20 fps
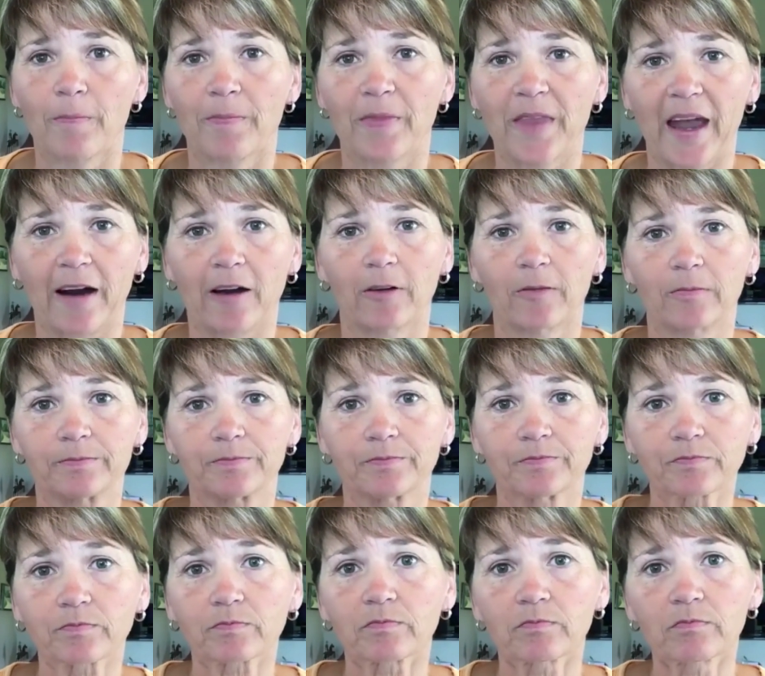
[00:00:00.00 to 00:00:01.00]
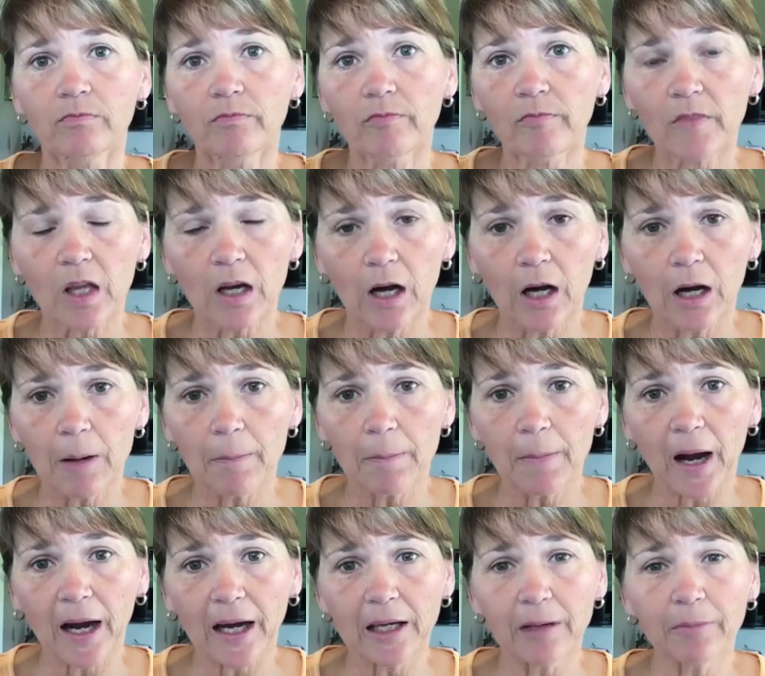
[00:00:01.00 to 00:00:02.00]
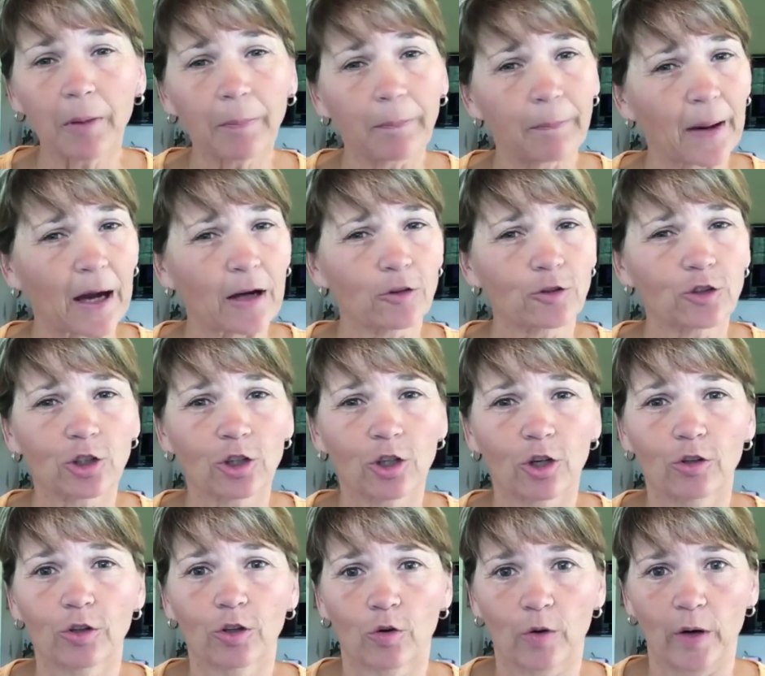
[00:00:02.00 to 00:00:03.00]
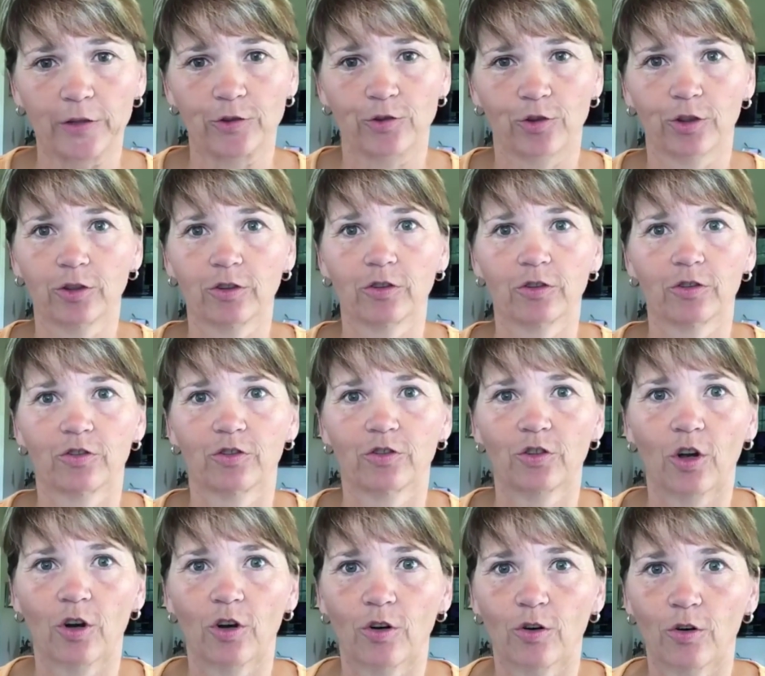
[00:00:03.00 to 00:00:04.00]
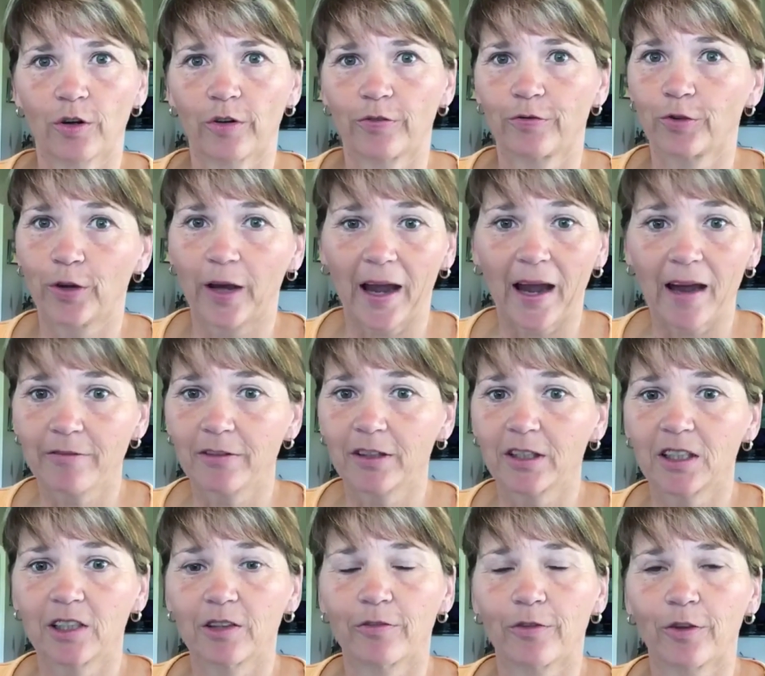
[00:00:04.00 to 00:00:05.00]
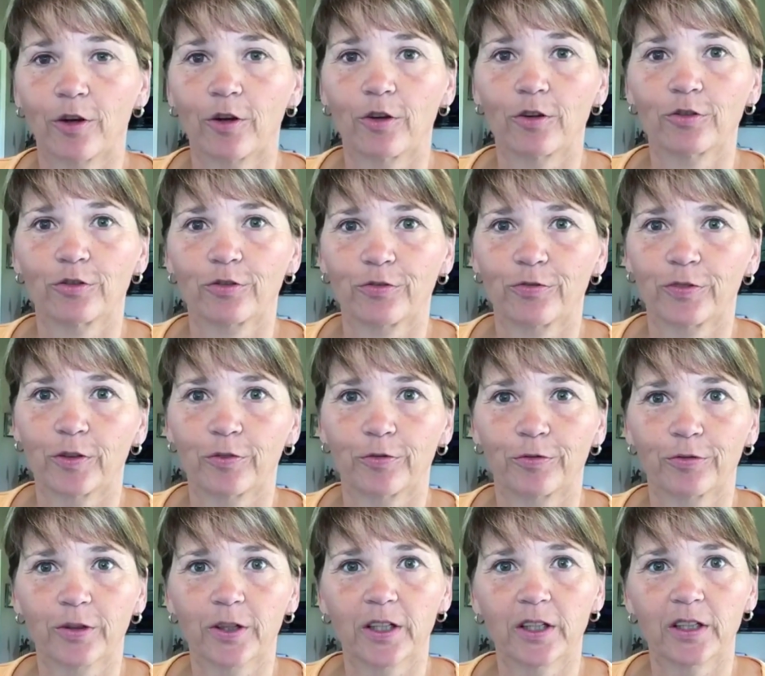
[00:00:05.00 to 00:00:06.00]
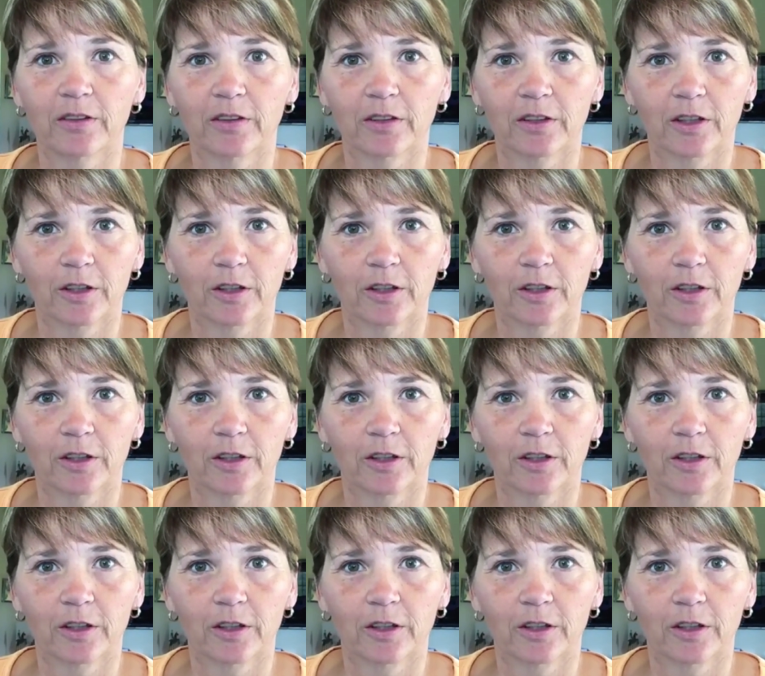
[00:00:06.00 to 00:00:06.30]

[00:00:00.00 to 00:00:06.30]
Now, I am about to go to questions, so if you have any of those, feel free.